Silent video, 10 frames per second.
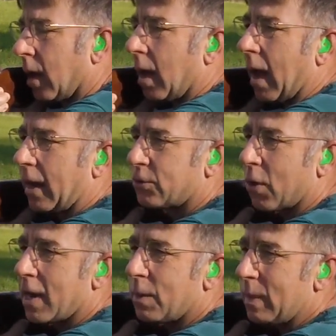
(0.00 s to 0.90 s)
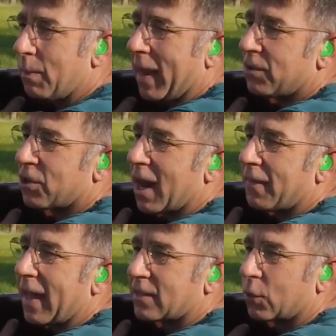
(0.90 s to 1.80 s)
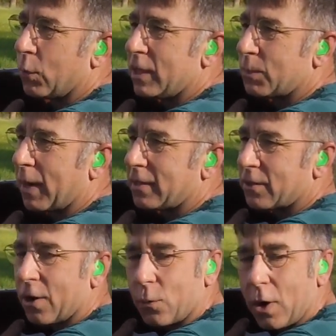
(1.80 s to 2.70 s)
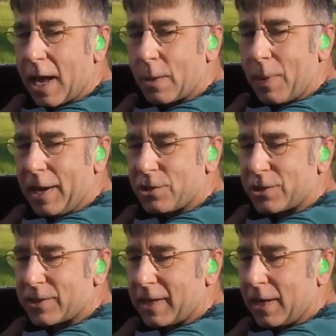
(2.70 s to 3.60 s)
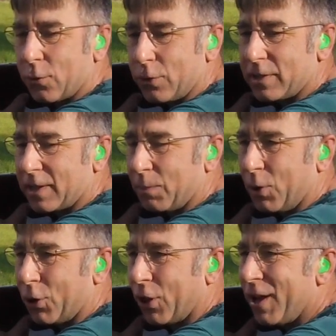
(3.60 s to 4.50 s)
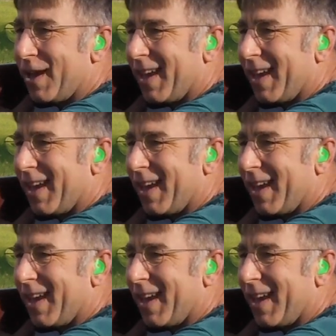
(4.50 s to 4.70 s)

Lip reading: I tried to be patient on that squeeze, but I started to run out of patience and increased the pull.